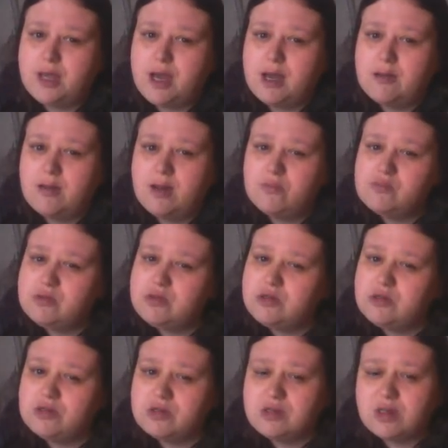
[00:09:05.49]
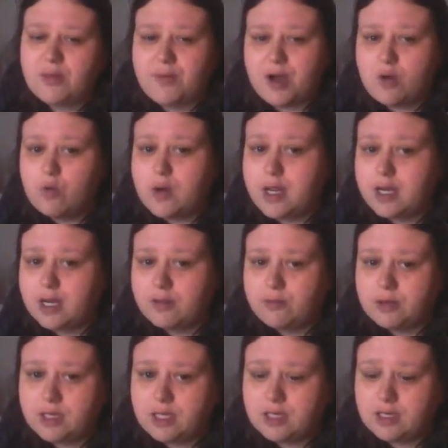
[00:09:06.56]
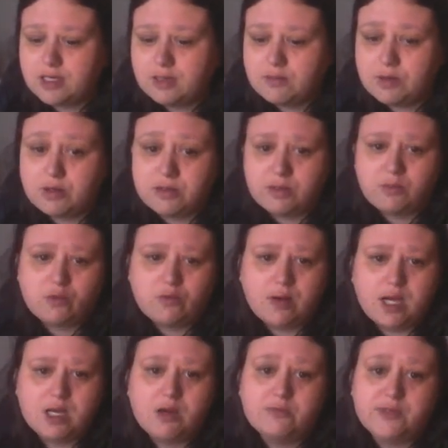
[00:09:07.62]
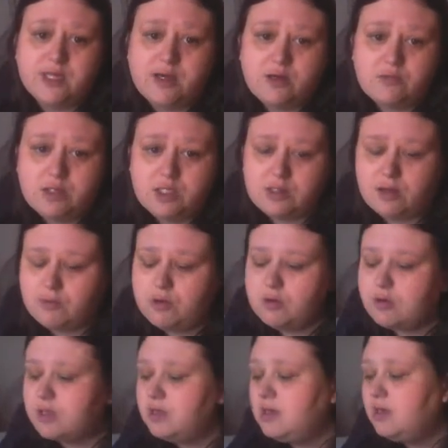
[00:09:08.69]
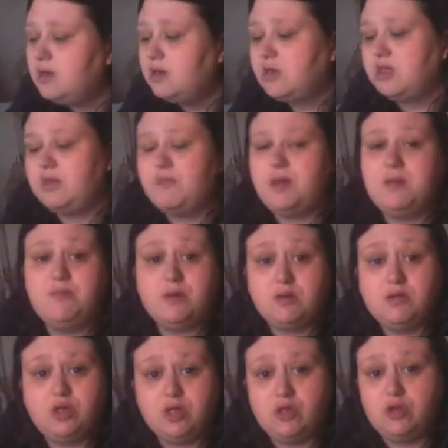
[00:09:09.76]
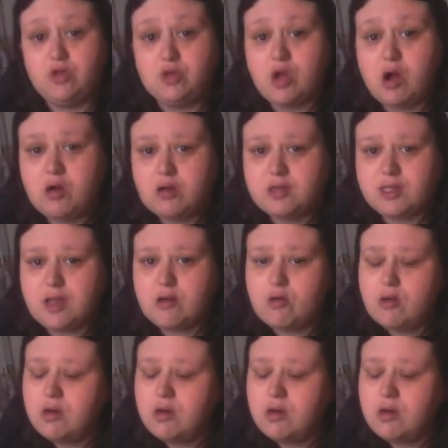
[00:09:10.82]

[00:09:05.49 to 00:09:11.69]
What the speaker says: I'm just a bit wary about giving her it because I'm not wanting to upset her wee stomach, because it might be she's too young still.